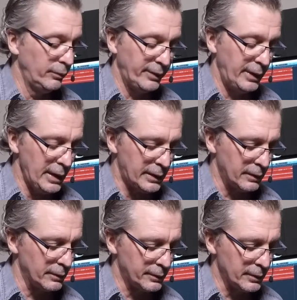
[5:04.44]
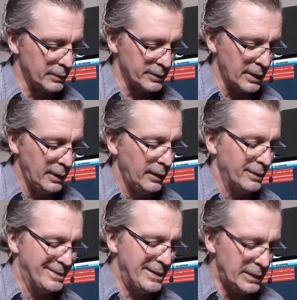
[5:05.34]
over the neck here. So here's
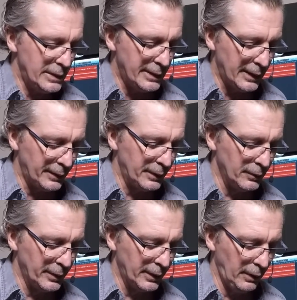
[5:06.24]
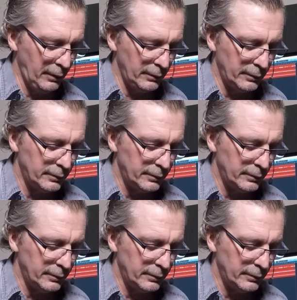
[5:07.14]
D down. Here we go.